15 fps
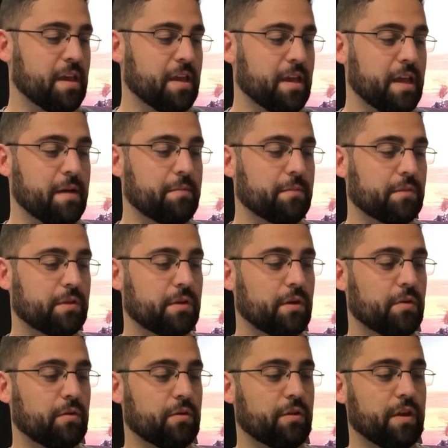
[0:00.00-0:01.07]
Yep,
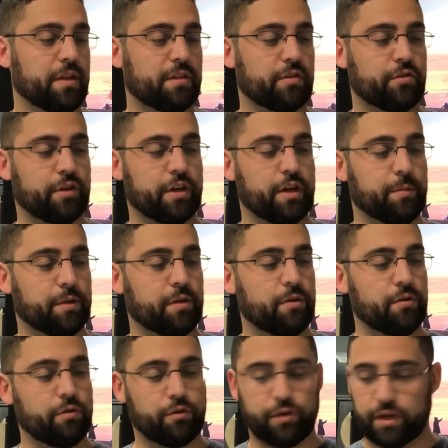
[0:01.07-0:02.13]
so that's trigger number
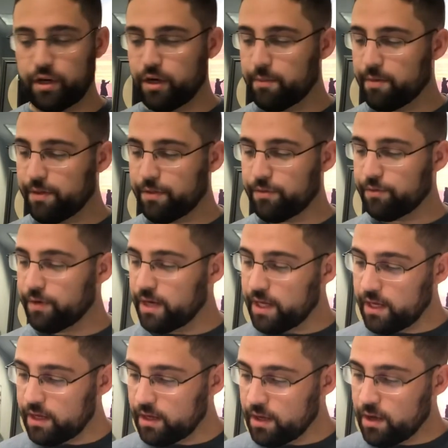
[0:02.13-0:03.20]
2. Trigger number
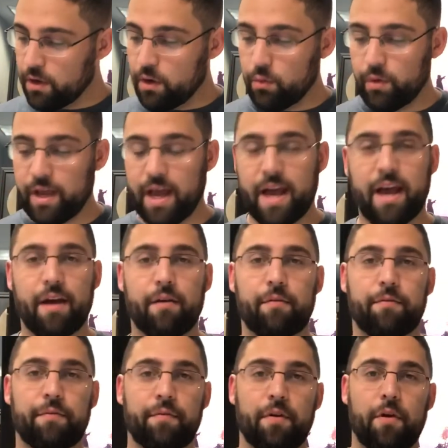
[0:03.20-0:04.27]
3, we
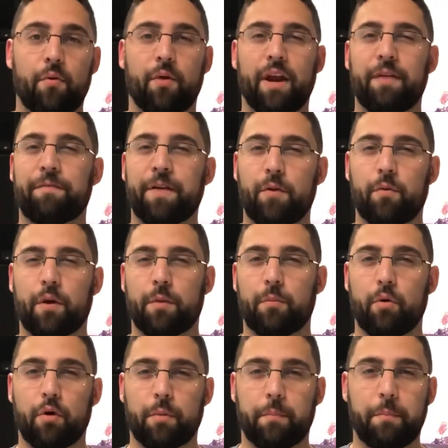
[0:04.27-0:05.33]
have what I felt were
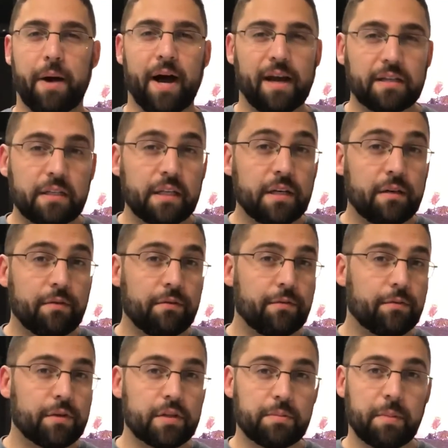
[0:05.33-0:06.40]
more
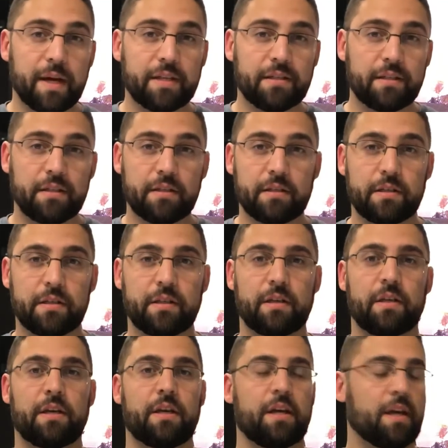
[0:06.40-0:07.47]
positive responses.
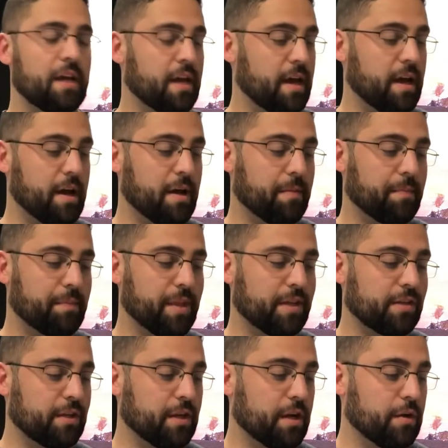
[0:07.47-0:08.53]

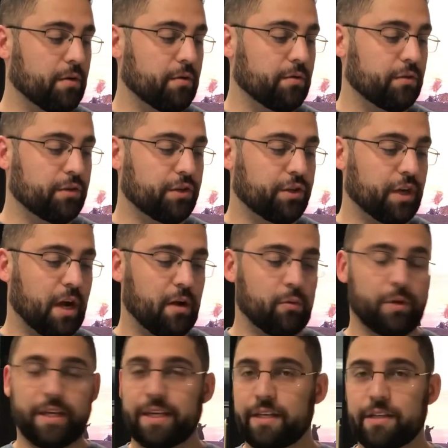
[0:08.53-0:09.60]
As you know,
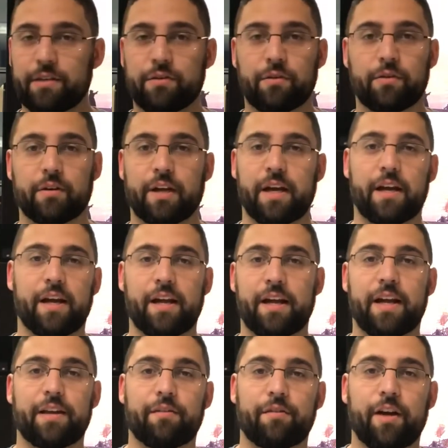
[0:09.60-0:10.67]
Jawese, or
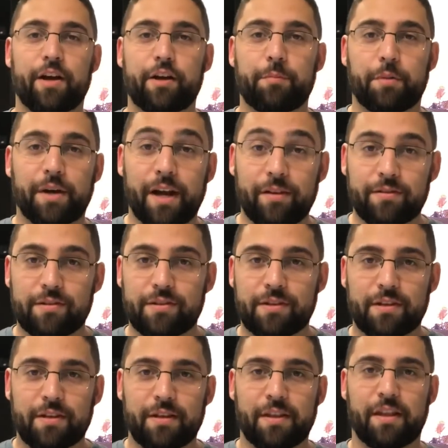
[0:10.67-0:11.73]
I don't know how you
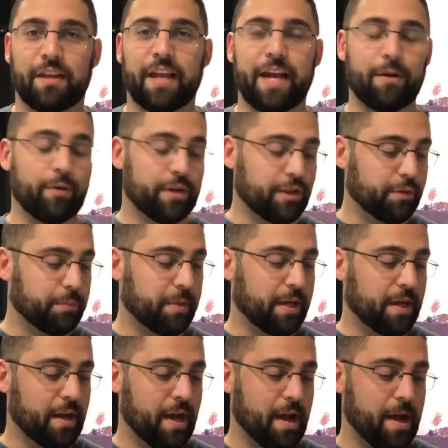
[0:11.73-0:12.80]
pronounce the language,
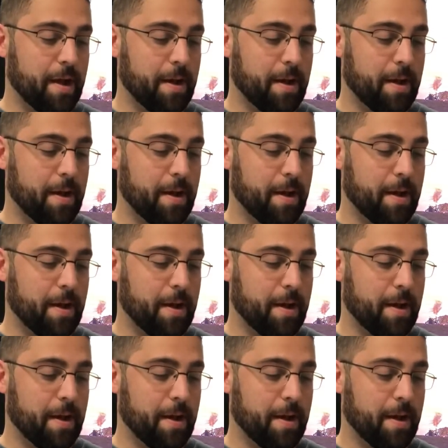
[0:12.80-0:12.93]
but